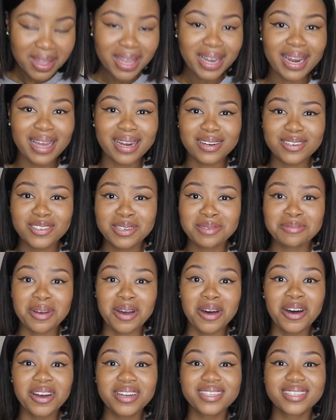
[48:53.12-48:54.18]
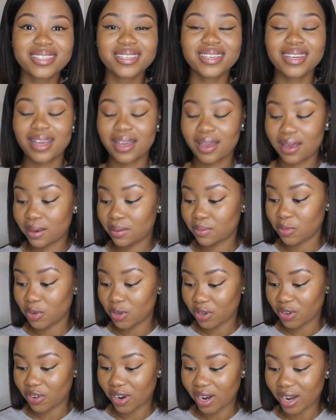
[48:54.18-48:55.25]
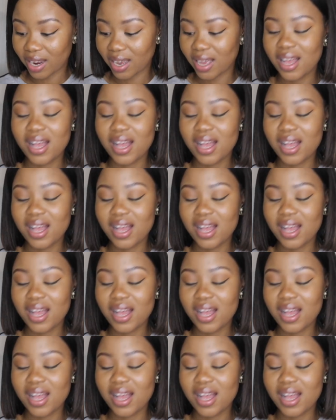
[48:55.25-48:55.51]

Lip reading: Like, literally, my heart. I'm gonna cry.